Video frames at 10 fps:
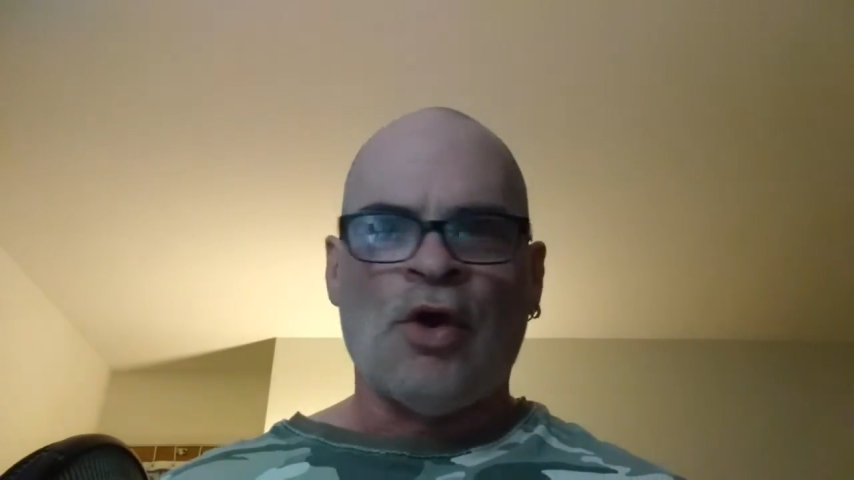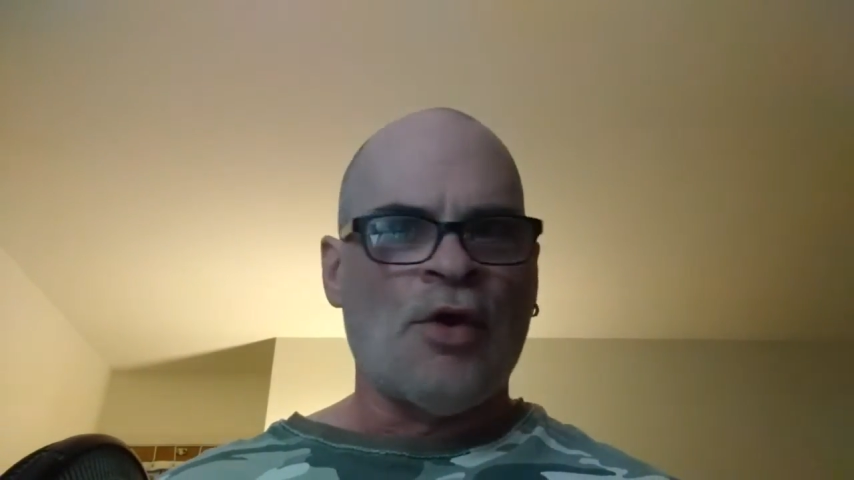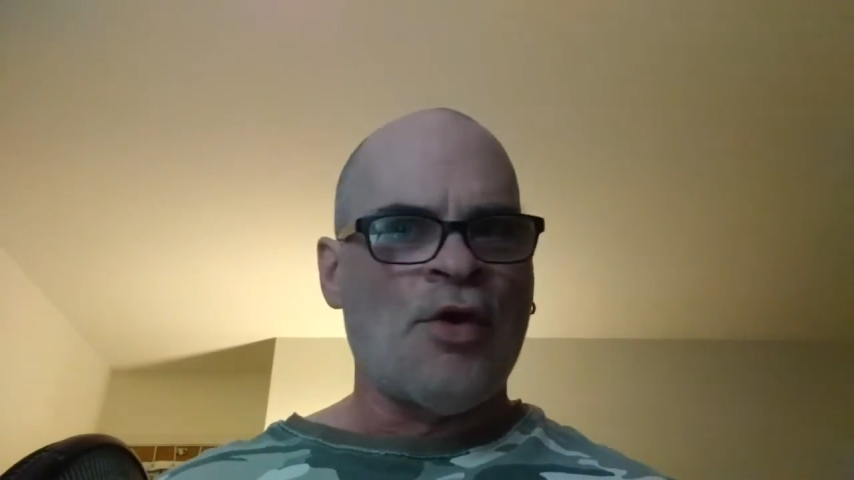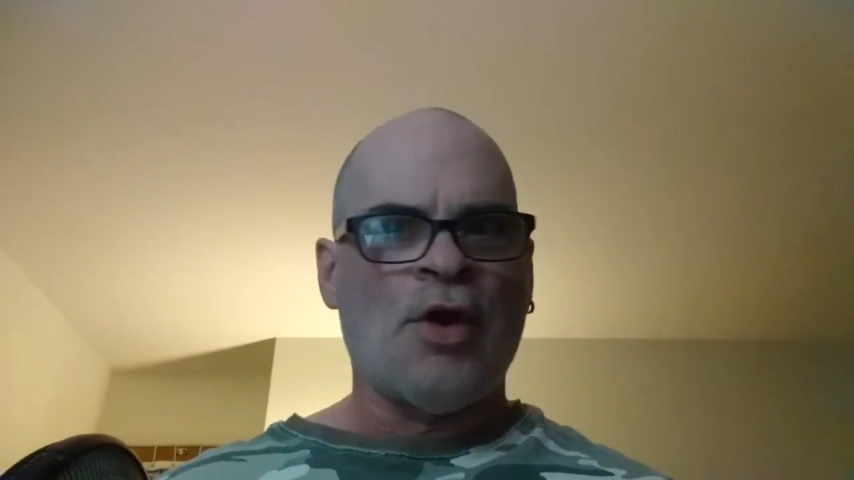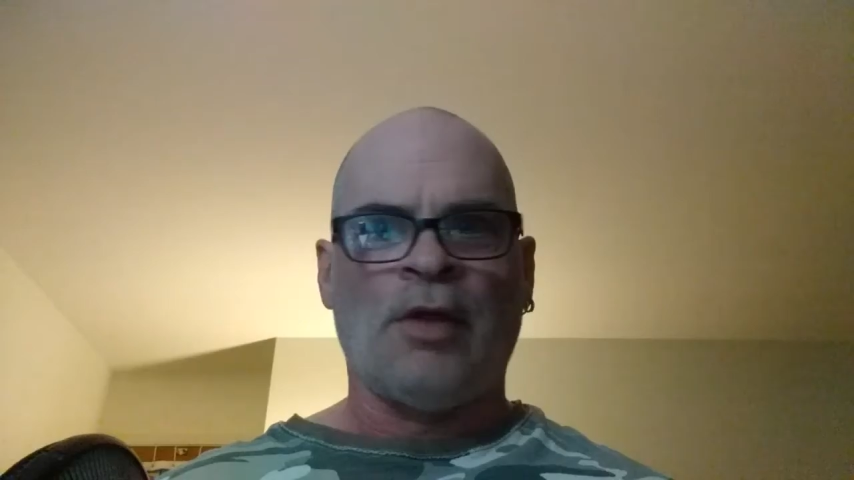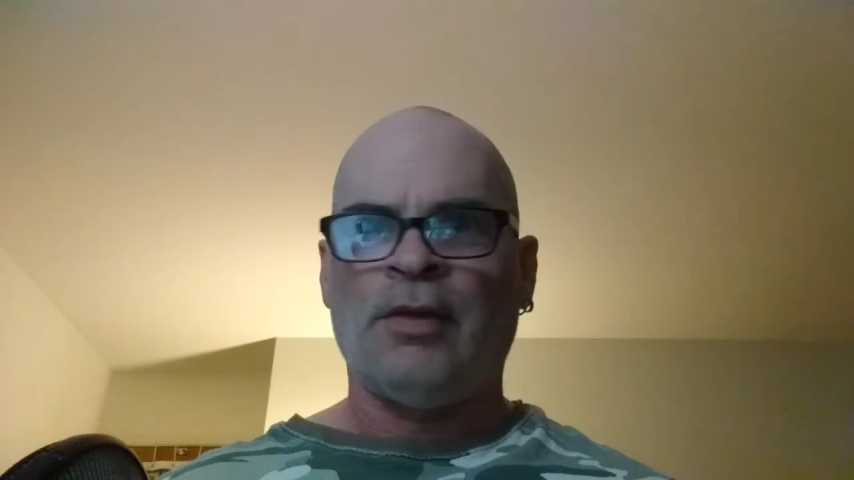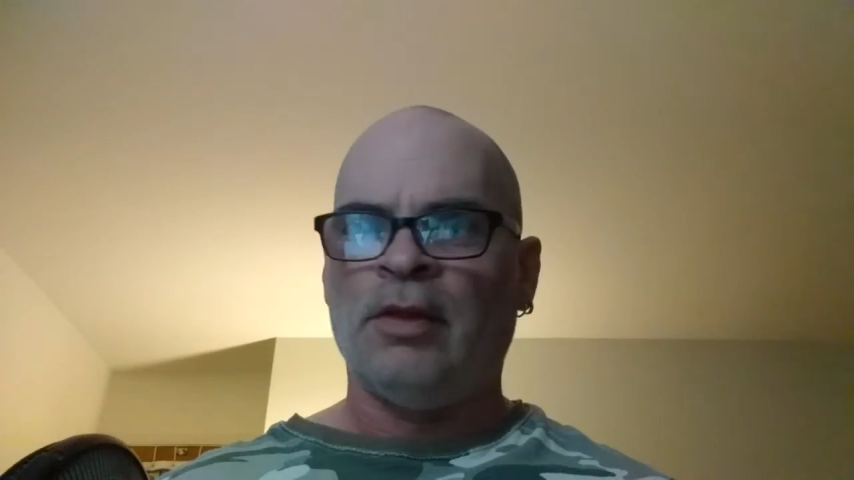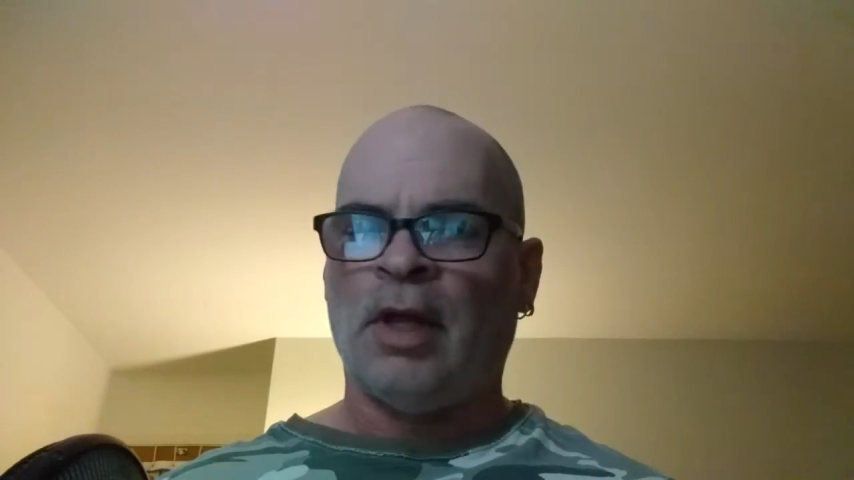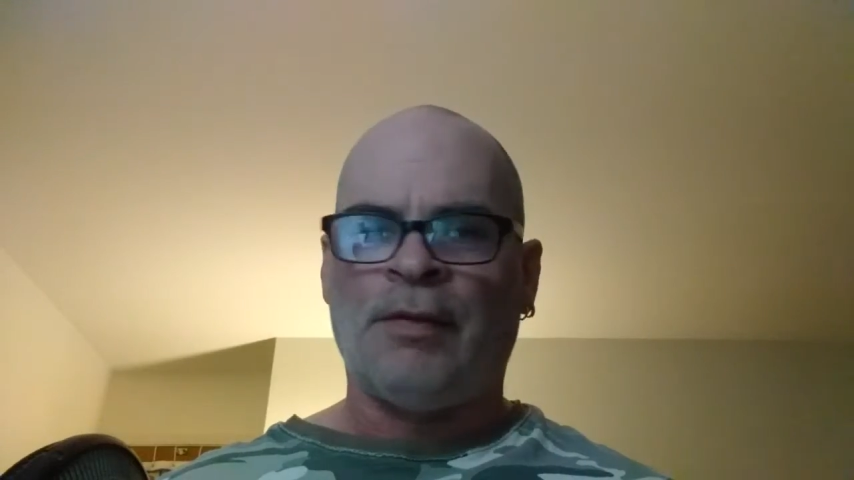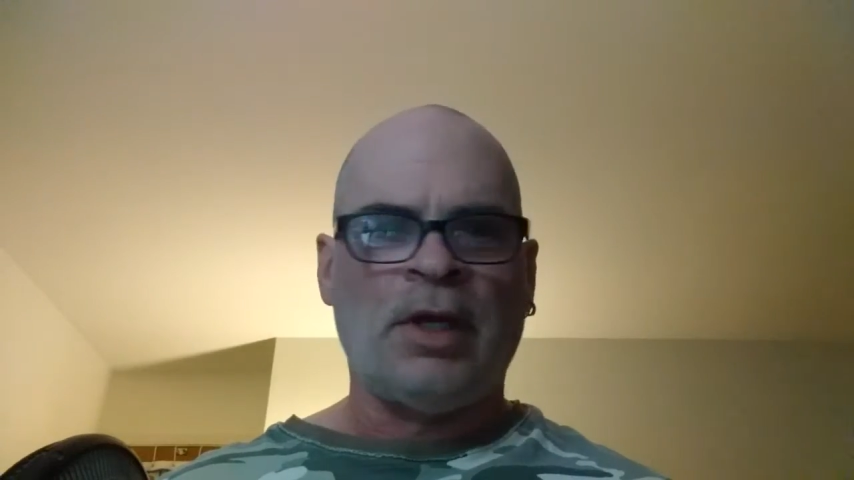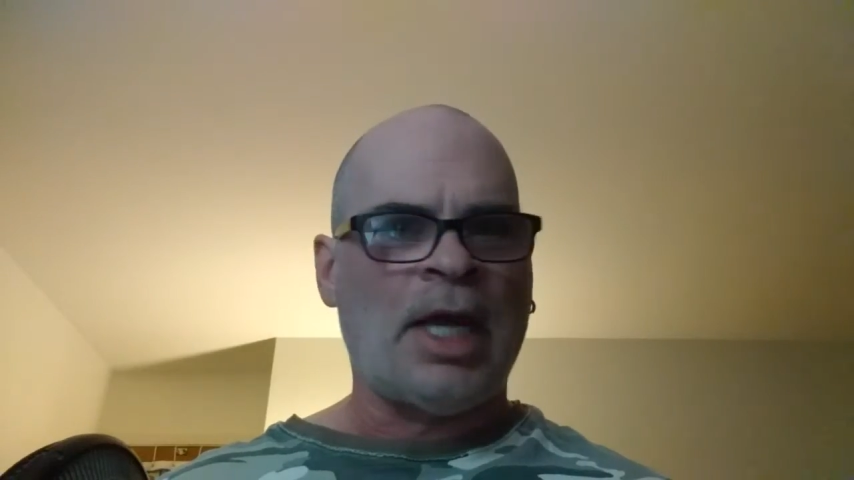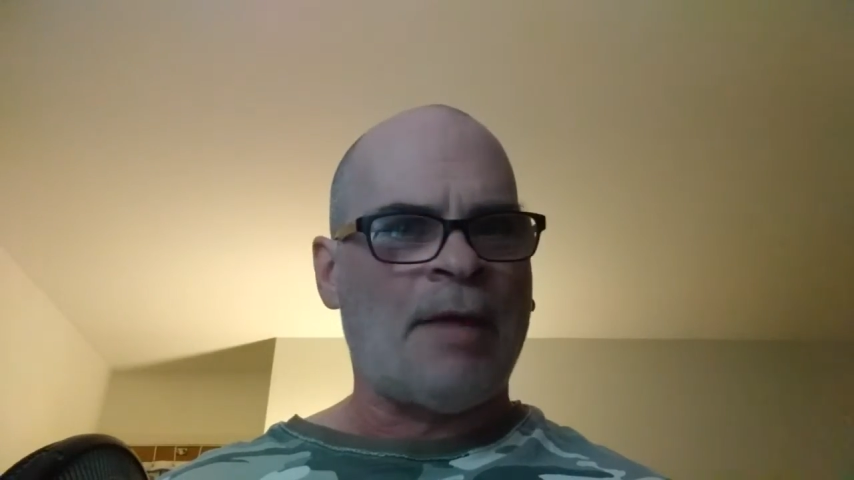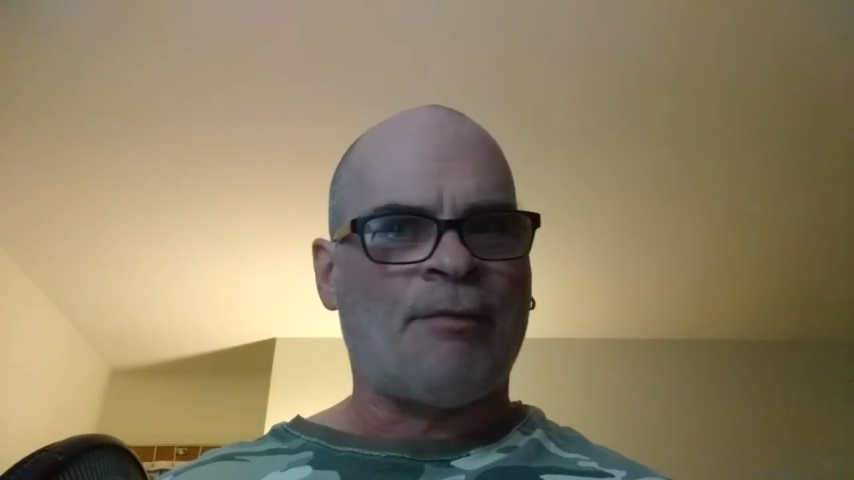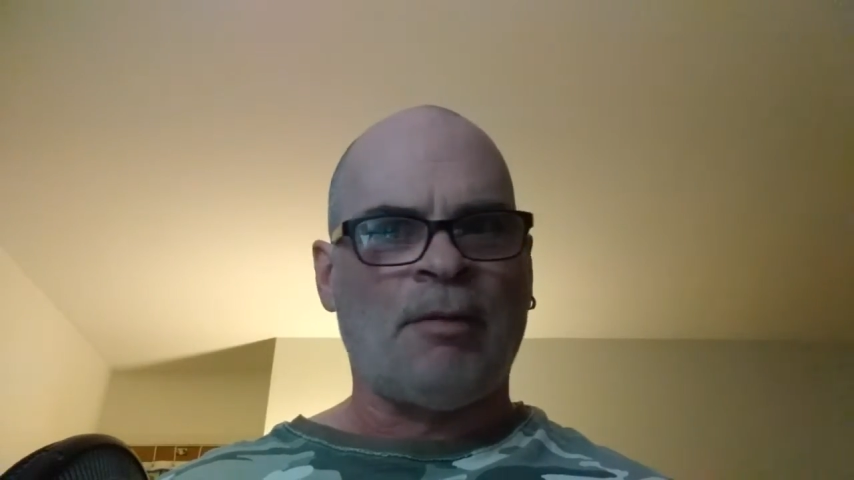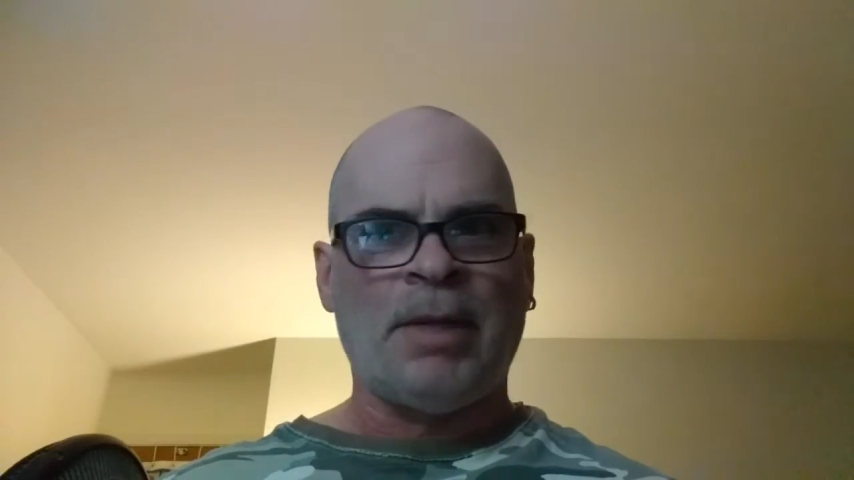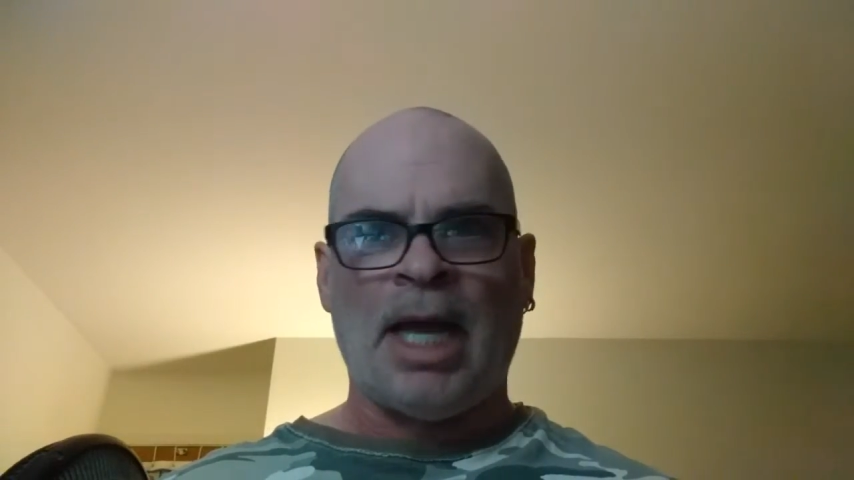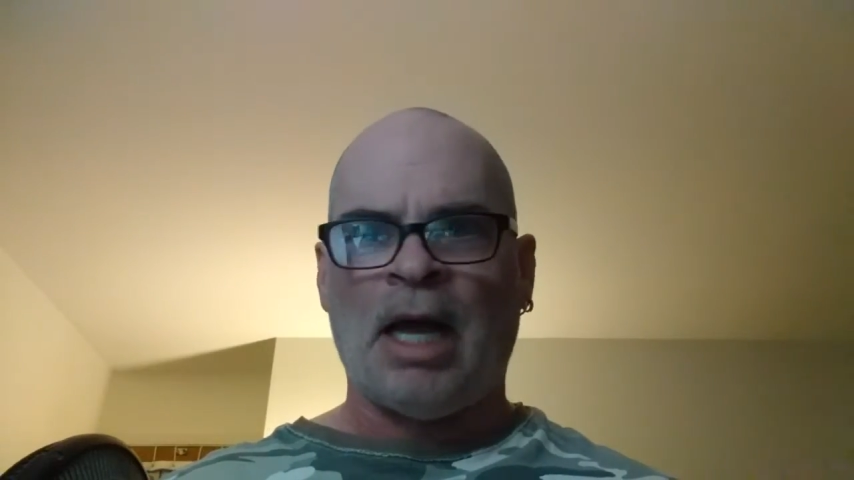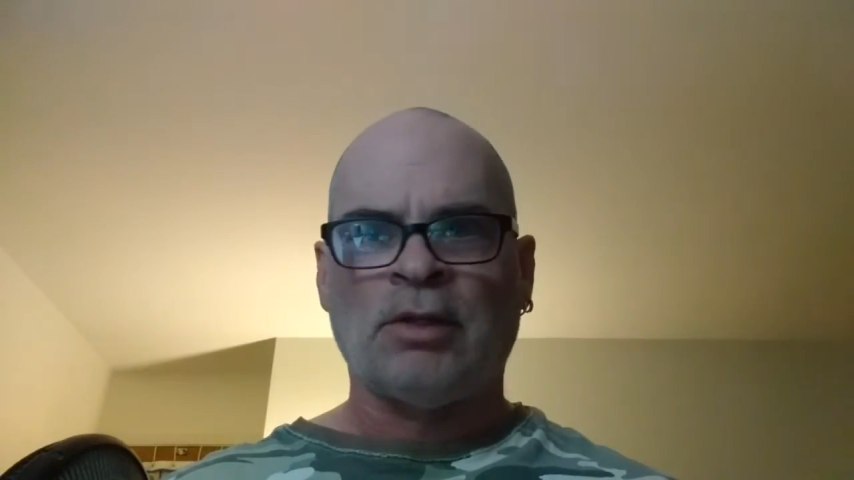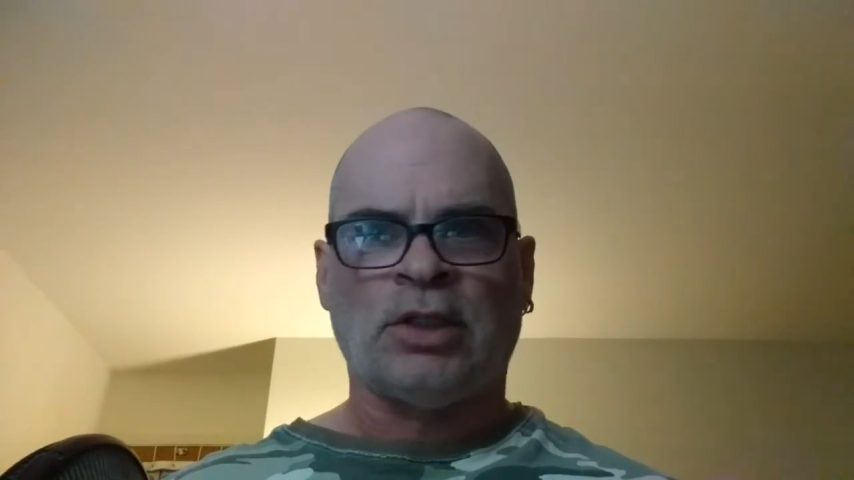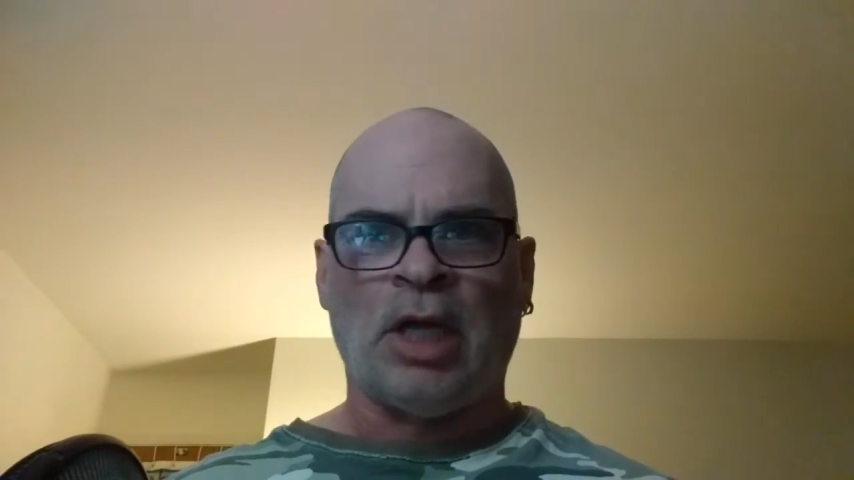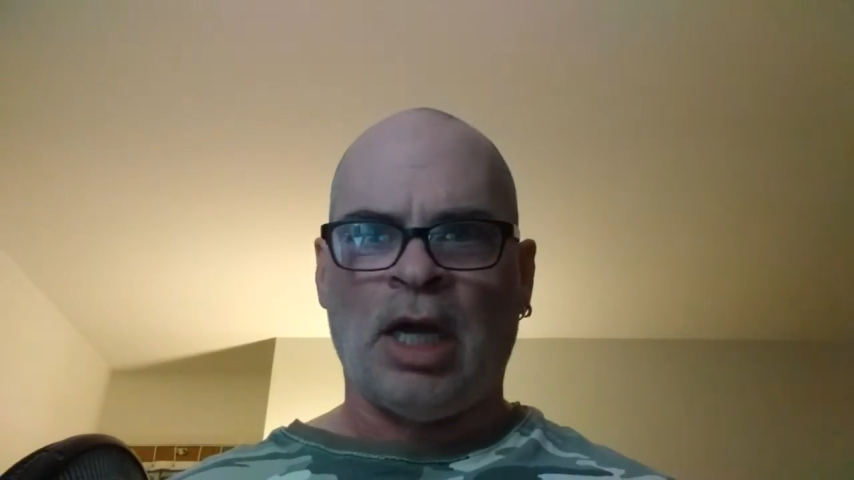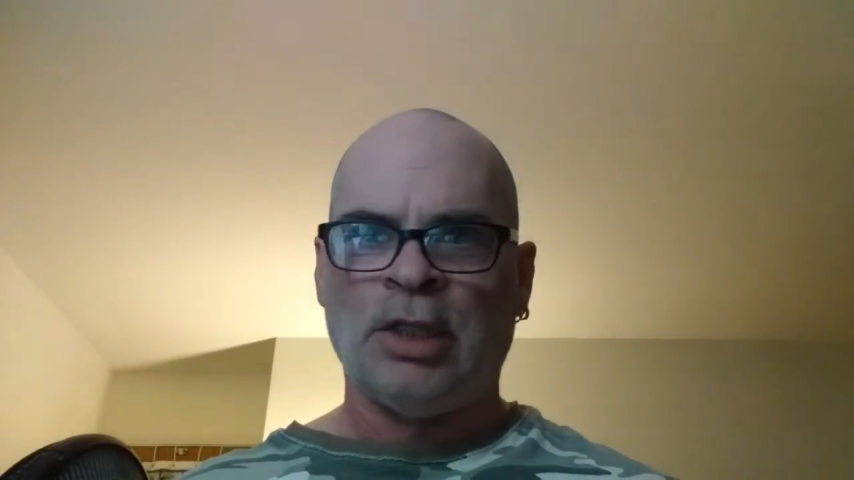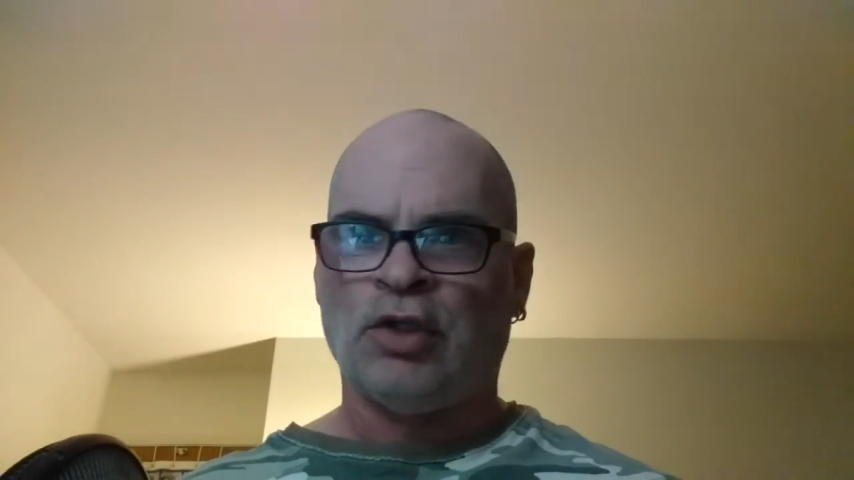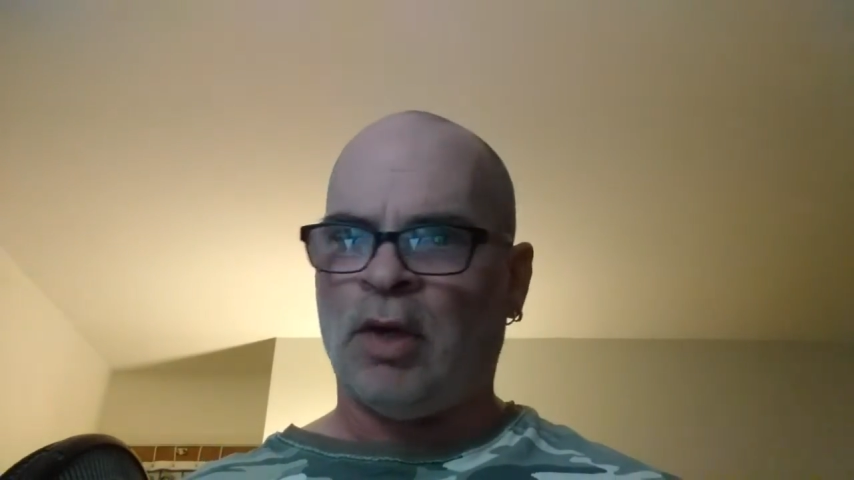nothing from the outside